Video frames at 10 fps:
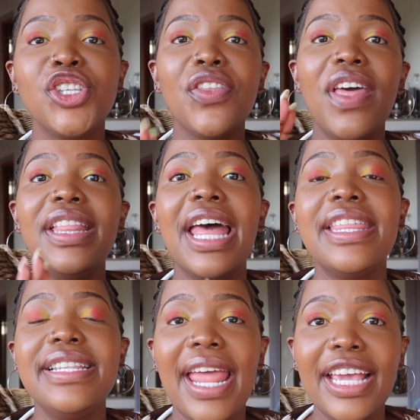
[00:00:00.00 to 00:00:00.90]
So then
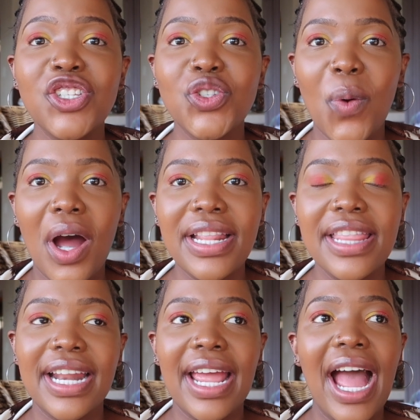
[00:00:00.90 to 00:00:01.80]
the next one
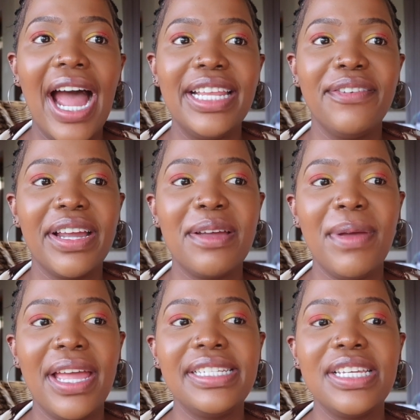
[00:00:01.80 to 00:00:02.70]
that I highly
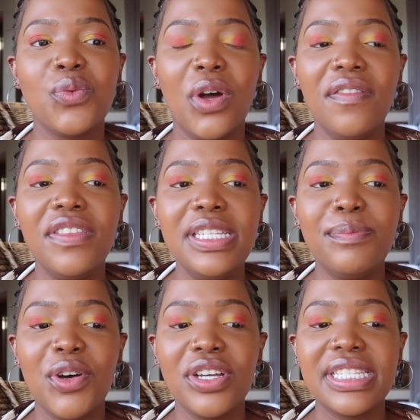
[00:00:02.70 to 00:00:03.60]
recommend is one of these
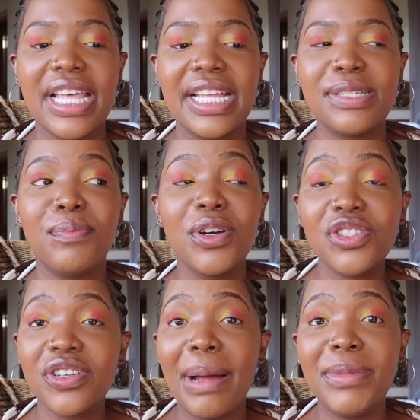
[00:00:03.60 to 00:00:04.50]
books that
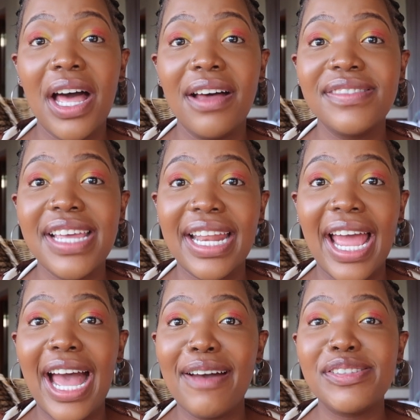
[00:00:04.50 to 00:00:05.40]
Bookstagram loved, and I
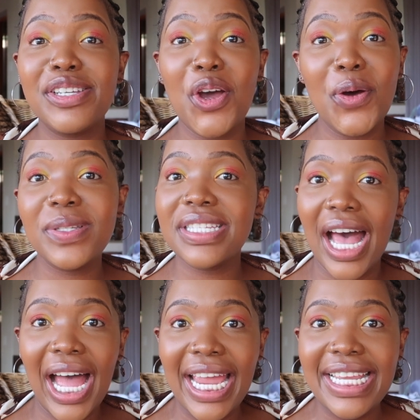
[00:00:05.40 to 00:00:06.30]
have to
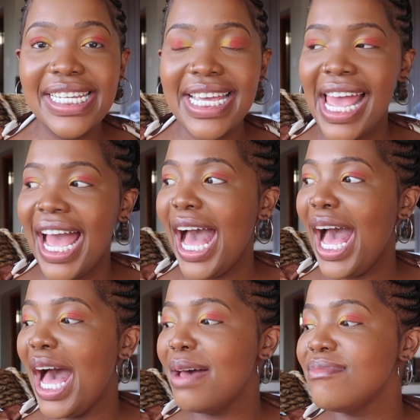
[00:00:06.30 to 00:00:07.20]
co-sign.
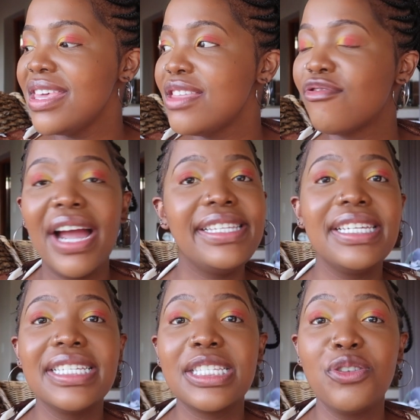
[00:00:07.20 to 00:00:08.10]
The
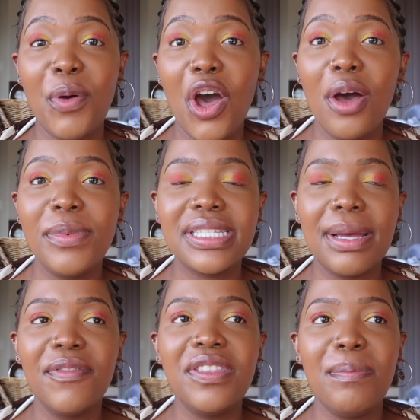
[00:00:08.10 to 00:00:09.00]
writing is superb. It's
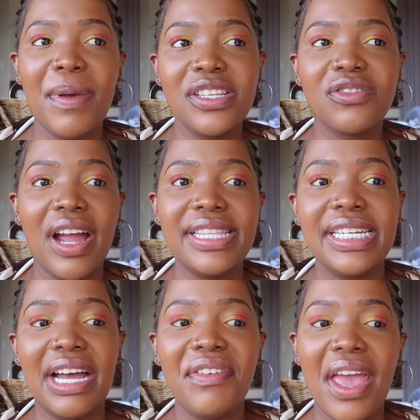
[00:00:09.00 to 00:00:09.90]
some of the best
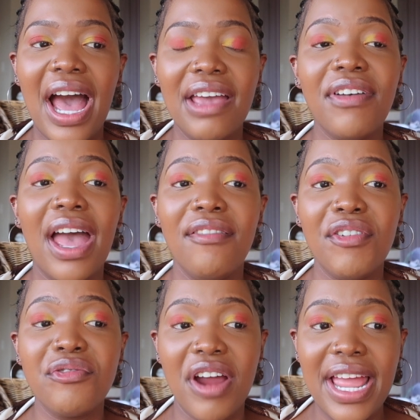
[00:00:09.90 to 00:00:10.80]
writing I've
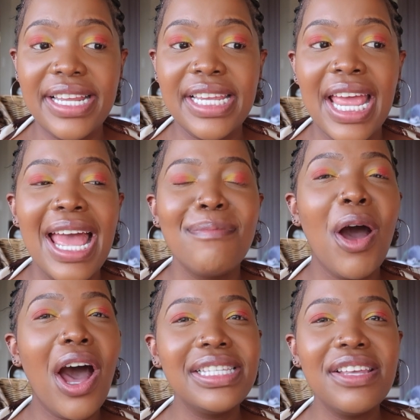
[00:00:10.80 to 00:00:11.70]
ever read.
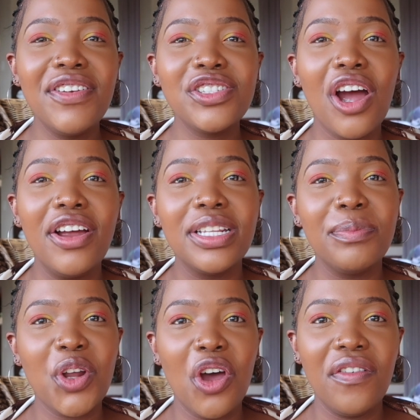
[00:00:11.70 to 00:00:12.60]
Parts of it are a little
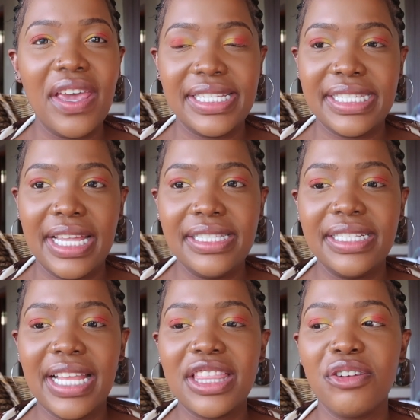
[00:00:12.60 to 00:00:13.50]
bit
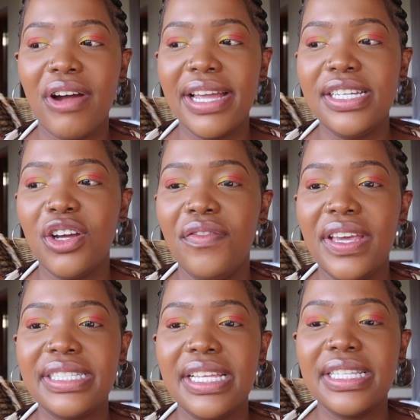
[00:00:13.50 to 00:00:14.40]
overextended, like the writing
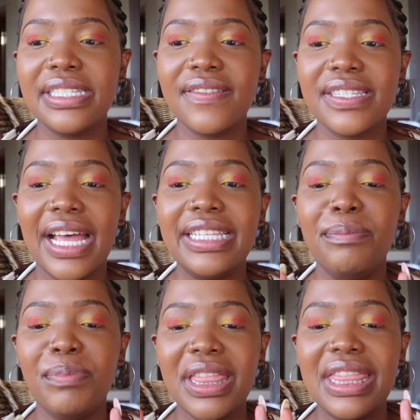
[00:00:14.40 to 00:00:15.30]
overextends itself
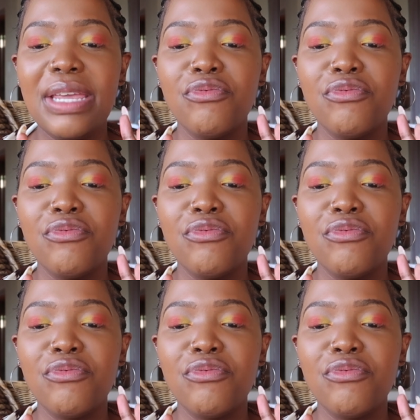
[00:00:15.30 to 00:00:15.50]
slightly, but